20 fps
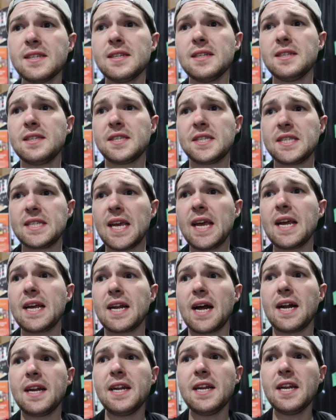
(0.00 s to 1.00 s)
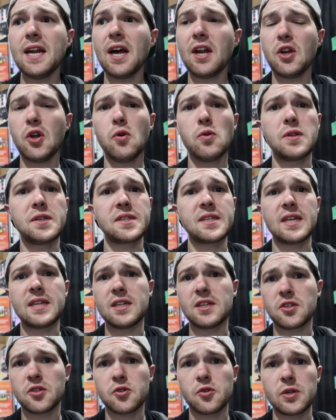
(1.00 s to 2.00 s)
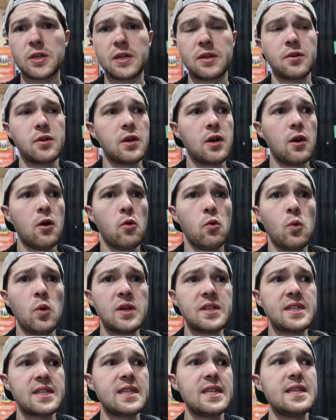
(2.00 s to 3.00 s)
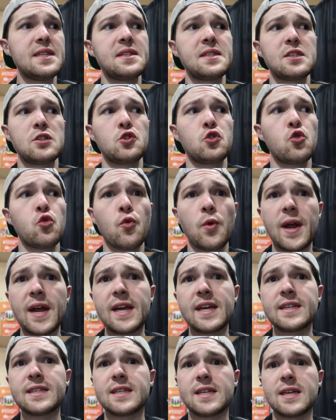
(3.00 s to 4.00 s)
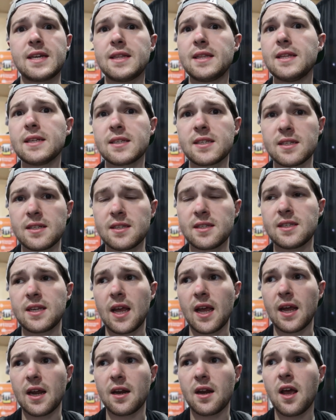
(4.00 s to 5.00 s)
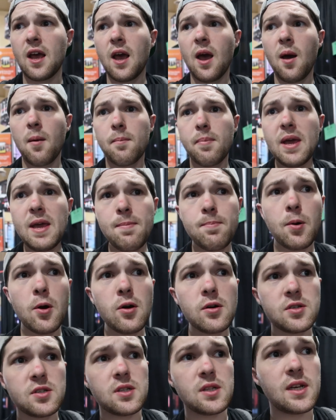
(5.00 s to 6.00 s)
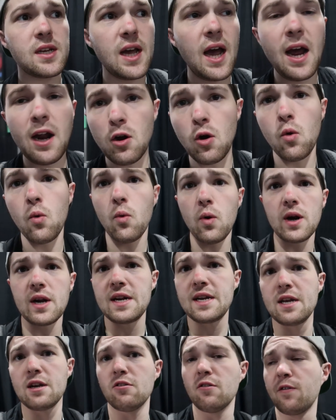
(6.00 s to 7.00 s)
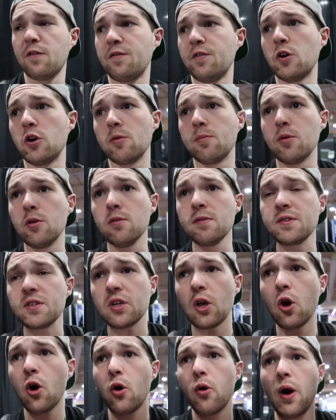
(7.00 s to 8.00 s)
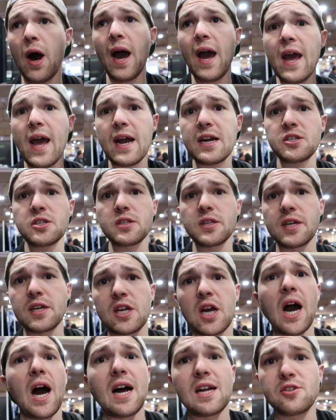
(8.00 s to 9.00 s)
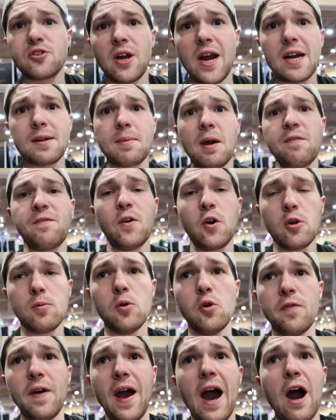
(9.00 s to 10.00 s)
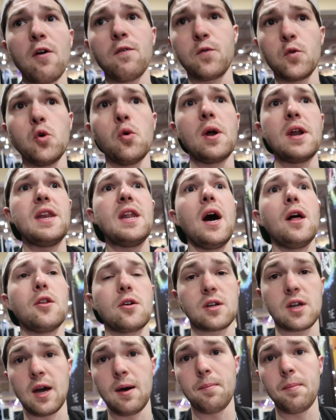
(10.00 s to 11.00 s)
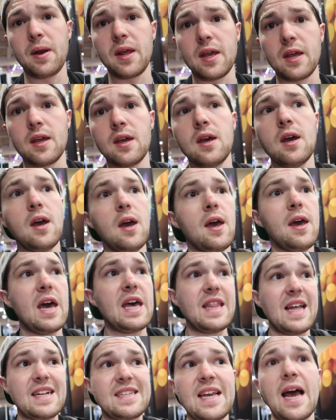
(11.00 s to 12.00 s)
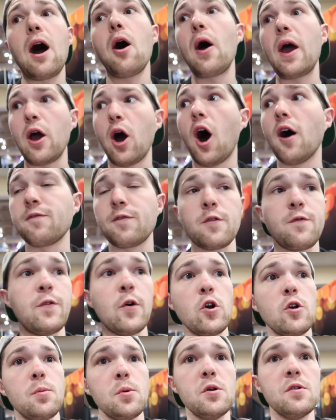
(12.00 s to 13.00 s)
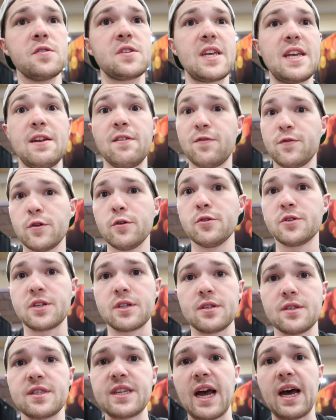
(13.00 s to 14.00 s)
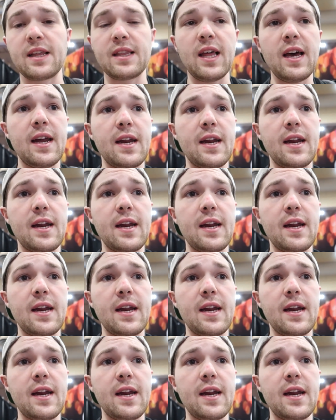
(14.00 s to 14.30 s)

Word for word: is insane. I did not know this industry was this crazy and this insane. Me personally, I don't want to deal with a photo booth, so I actually contract my photo booth out through another company, and that's how I offer photo booths in Fusion Sound